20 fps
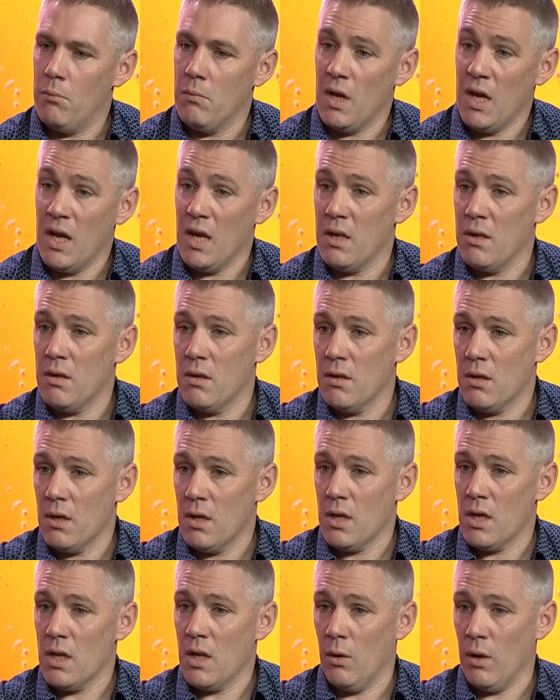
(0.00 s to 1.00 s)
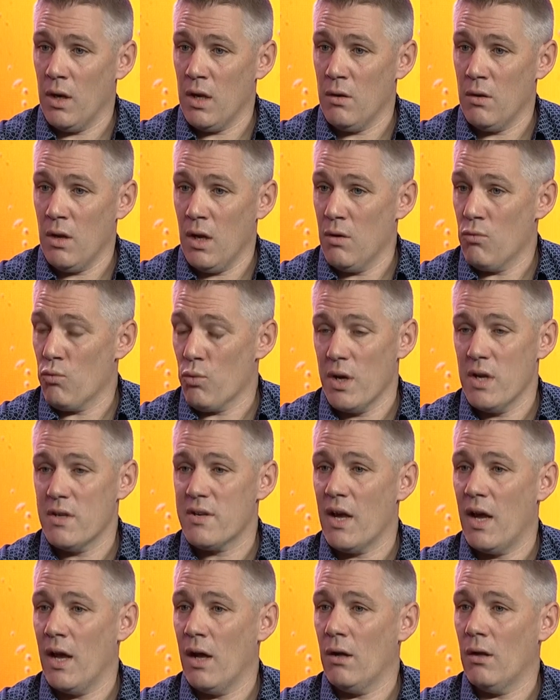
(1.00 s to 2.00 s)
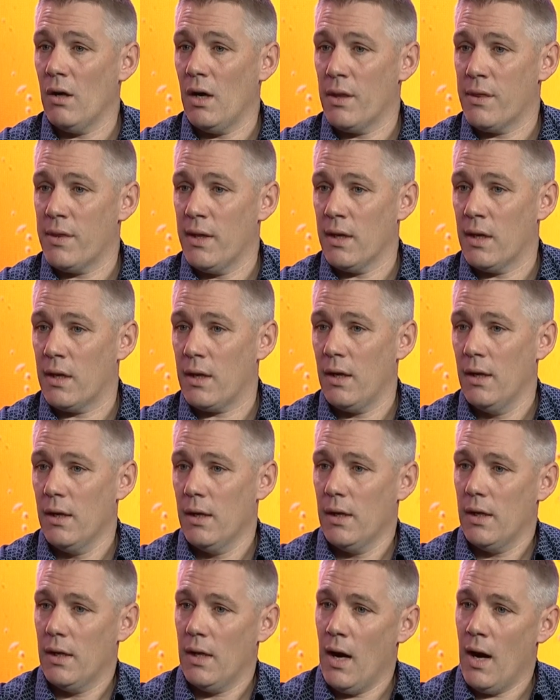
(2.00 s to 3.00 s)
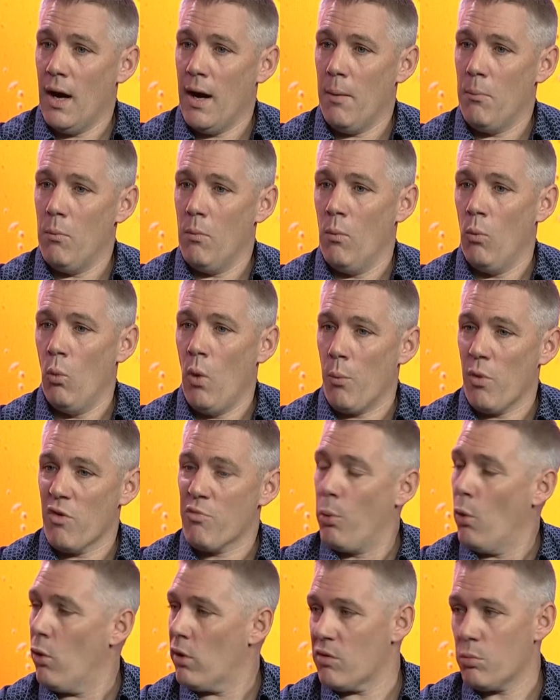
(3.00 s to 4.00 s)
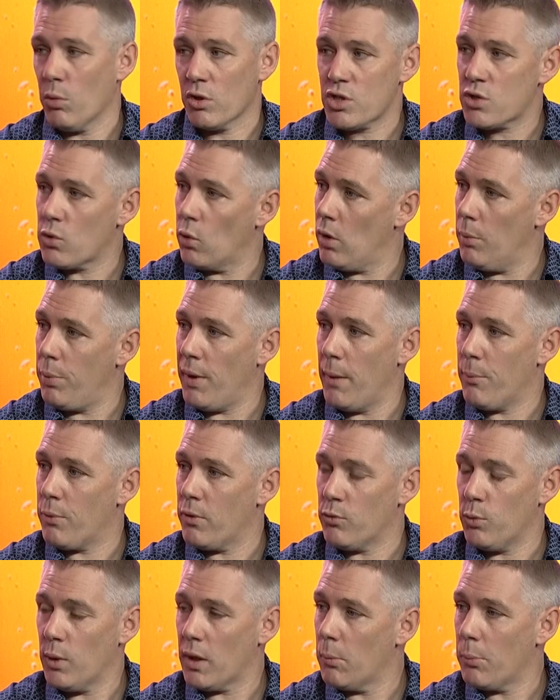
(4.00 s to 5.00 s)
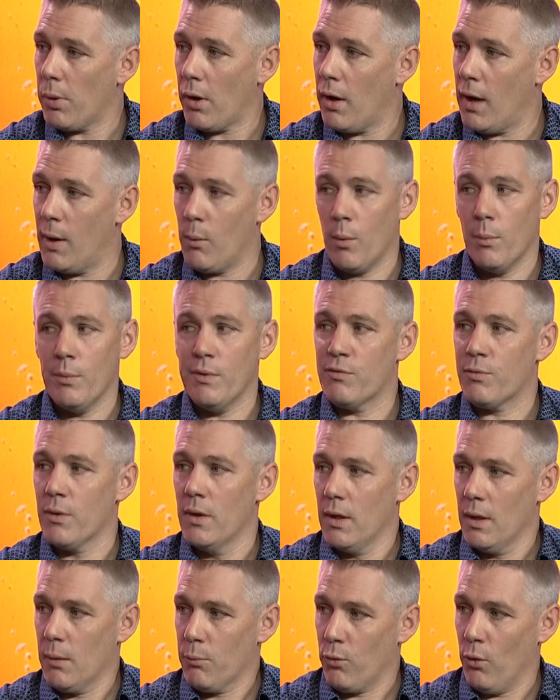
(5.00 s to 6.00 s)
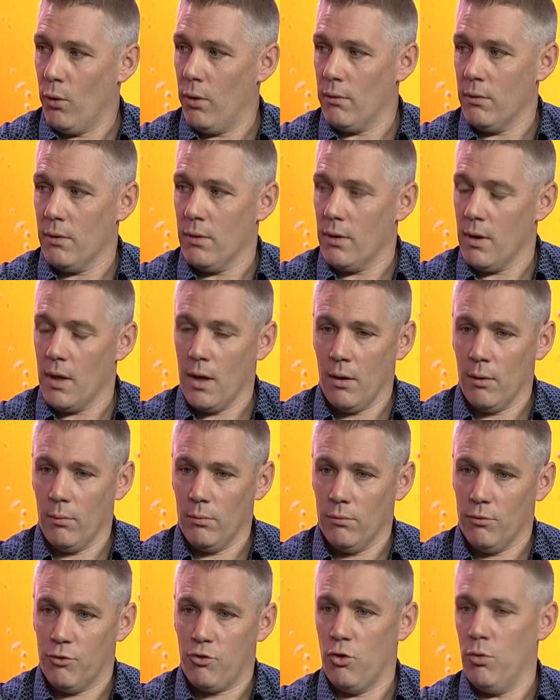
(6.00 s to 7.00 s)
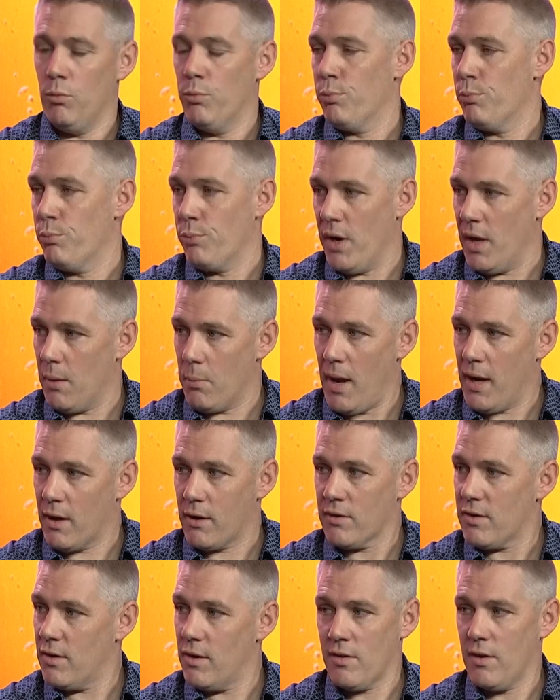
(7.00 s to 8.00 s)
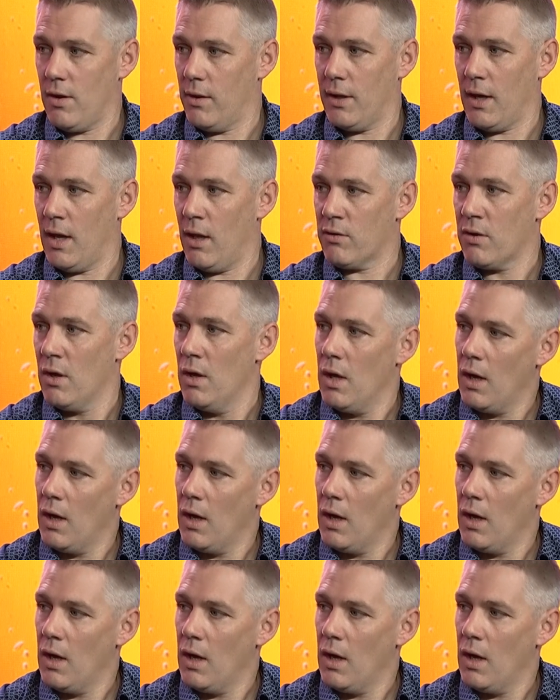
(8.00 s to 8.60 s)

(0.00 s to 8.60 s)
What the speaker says: In retail, I think when we've bought as much toilet paper as we can buy, when we've brought 2 bread makers and there's nothing else,